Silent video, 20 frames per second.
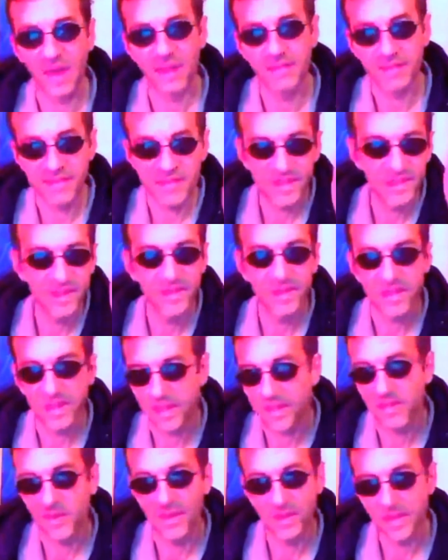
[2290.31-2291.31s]
Obviously, look,
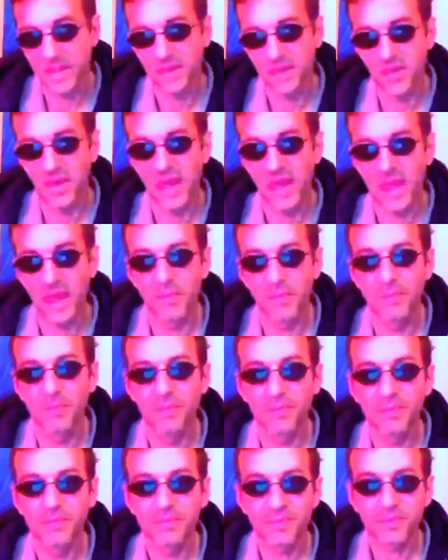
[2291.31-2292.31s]
here, here I am.
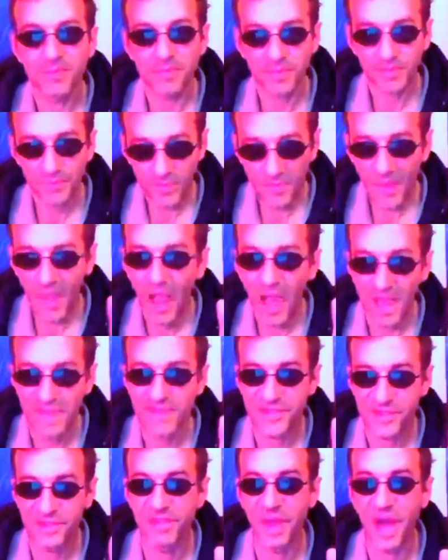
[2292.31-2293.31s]
I
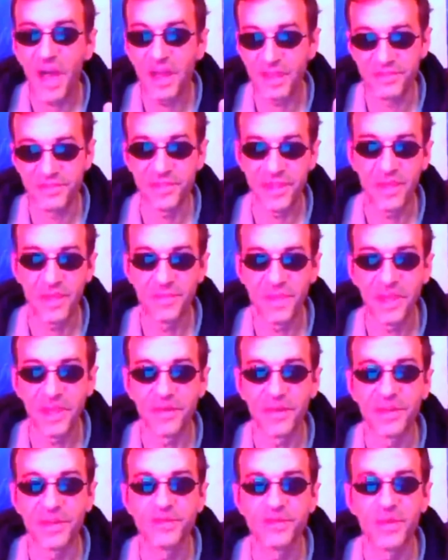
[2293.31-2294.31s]
survived that
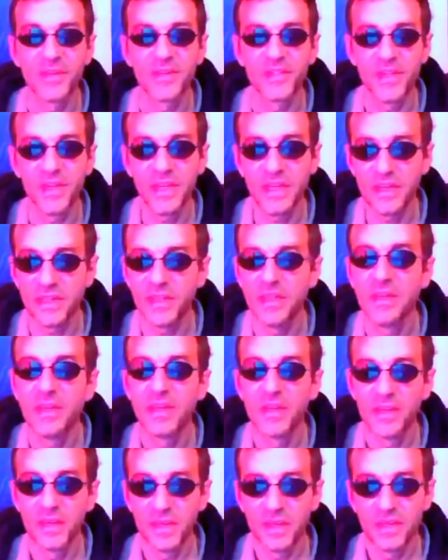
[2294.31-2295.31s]
marriage, but she
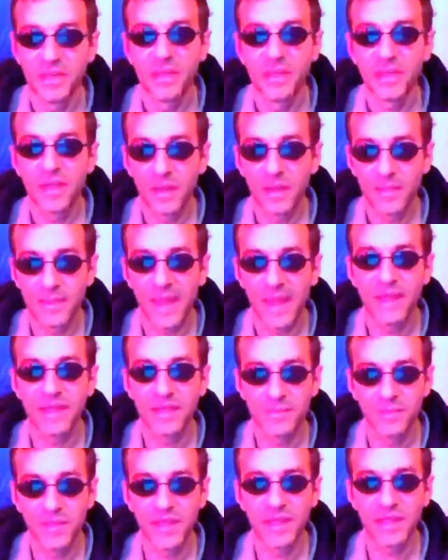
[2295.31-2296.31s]

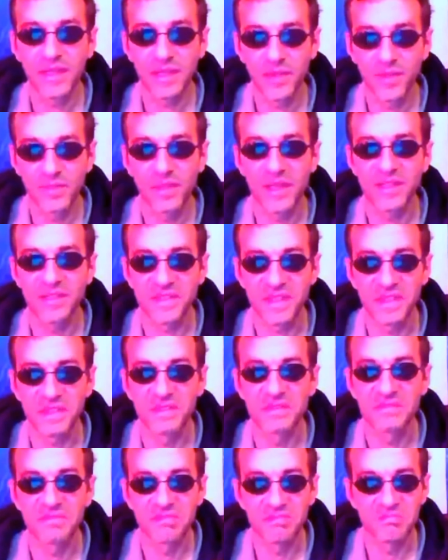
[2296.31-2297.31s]
commanded me to kill myself
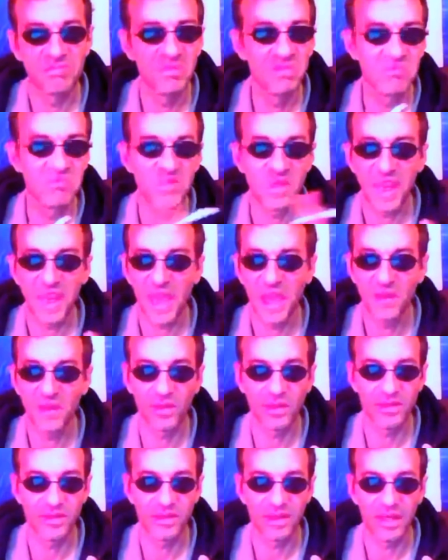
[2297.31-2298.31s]

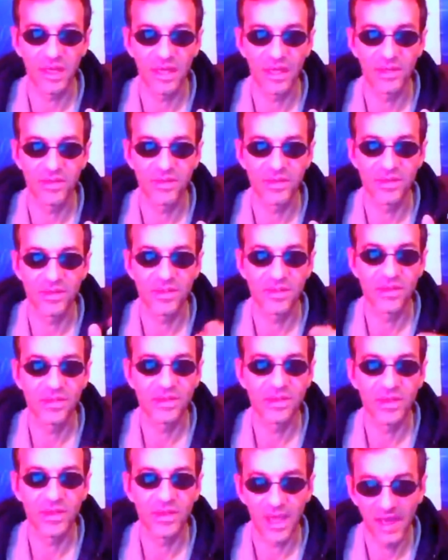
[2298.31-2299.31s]
countless occasions.
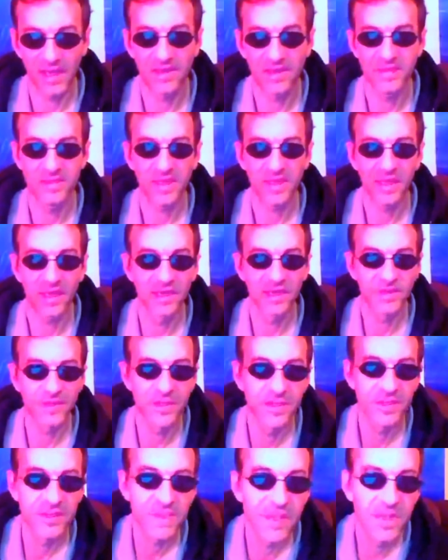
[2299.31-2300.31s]
Countless
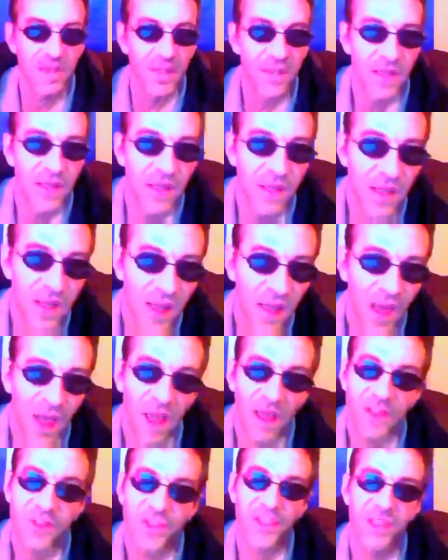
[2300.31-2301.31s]
occasions.
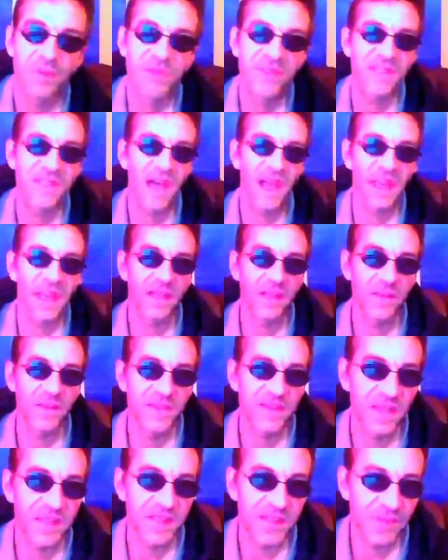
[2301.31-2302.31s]
She was
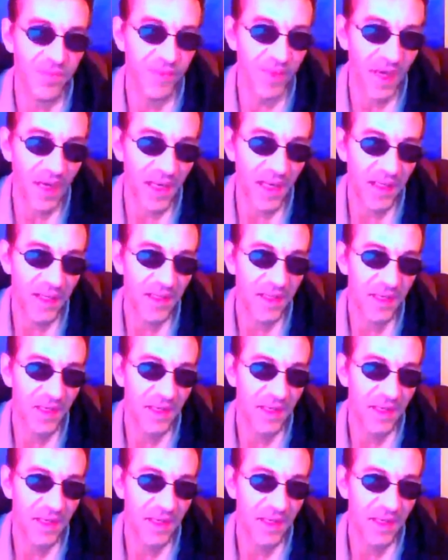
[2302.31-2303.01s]
diagnosed schizophrenic.